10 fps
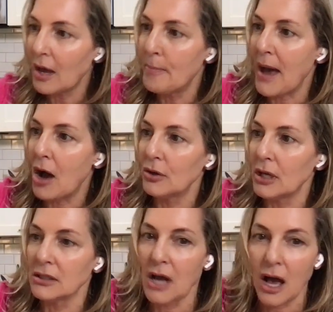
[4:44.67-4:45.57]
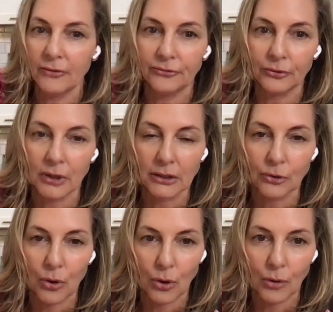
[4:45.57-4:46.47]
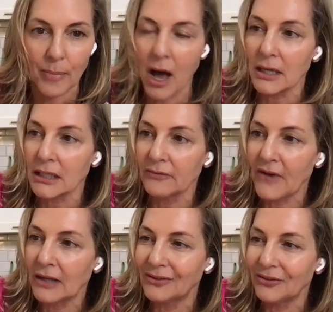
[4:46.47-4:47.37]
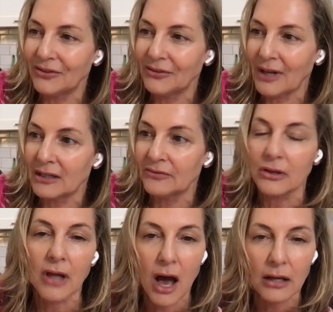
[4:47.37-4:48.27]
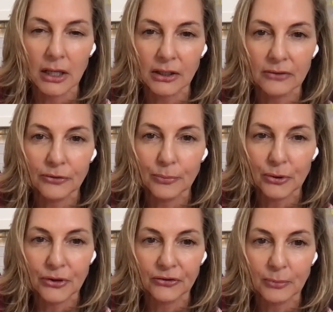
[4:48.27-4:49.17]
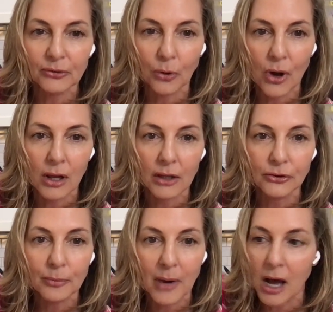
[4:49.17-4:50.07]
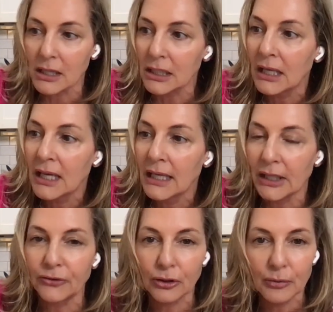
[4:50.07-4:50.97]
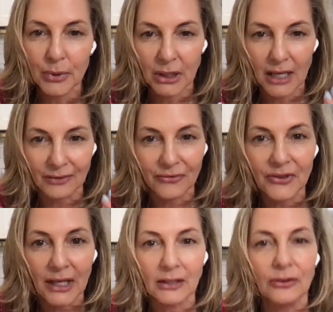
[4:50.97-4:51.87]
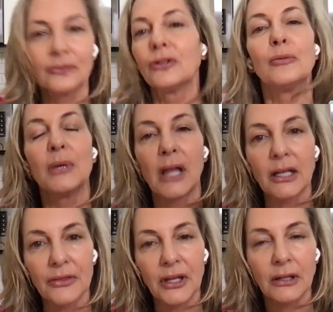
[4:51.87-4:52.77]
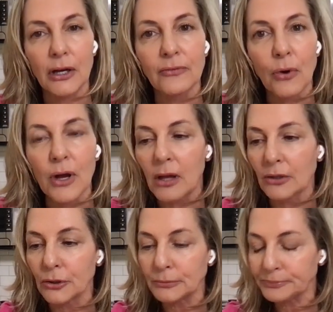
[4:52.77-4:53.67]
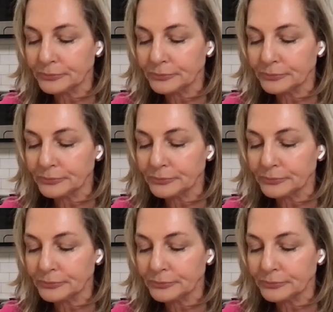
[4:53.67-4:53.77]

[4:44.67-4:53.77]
about enough for like the whole body. In fact, this is kind of a lot. Like if you put this much oil on your body, it's going to be kind of thick. There's going to be like a thick layer of oil on you.